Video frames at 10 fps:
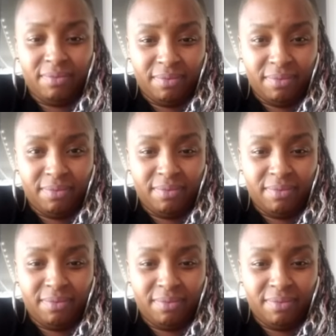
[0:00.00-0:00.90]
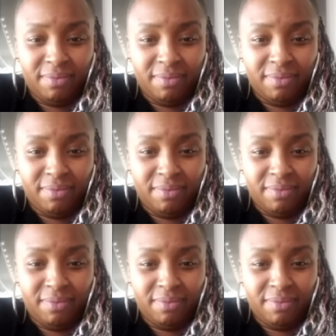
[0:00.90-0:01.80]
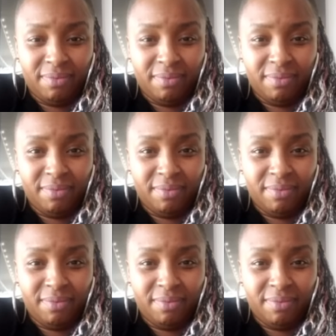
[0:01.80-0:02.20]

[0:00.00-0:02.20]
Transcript: Nothing is said.